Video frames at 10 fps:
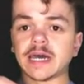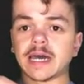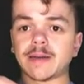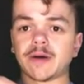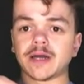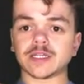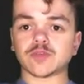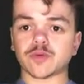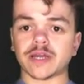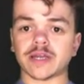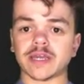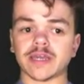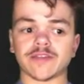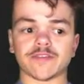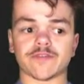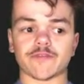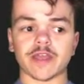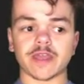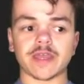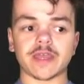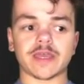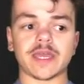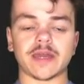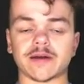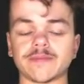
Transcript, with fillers: And my Twitter is right here.